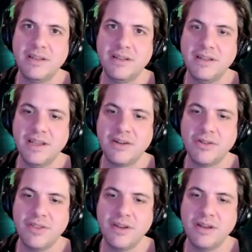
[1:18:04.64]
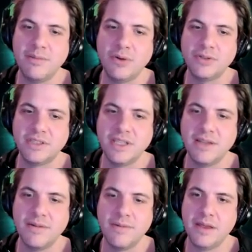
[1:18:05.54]
integral theory mostly.
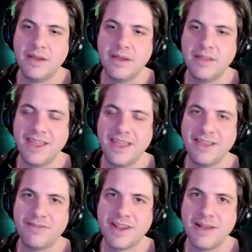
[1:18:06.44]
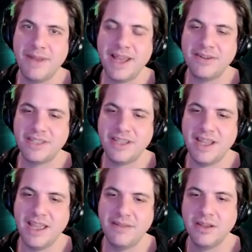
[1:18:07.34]
Thank you for coming out
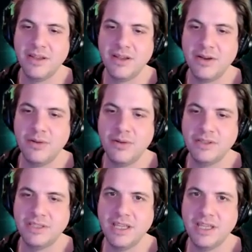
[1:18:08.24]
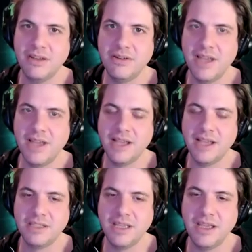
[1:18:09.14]
today. We'll see you
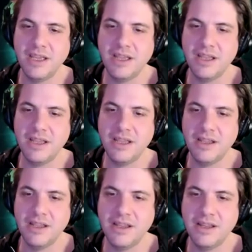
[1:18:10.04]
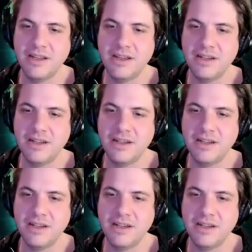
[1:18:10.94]
next year.